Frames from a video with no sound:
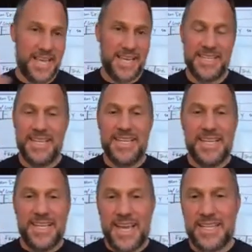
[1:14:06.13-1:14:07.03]
And
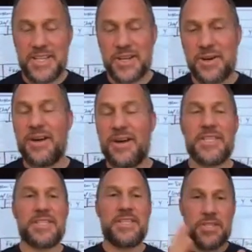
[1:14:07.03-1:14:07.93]

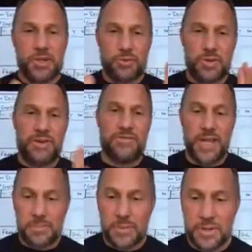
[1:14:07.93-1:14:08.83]
obviously these are rough
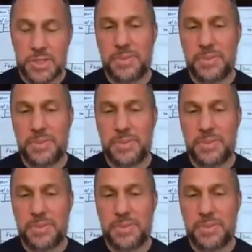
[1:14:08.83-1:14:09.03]
numbers,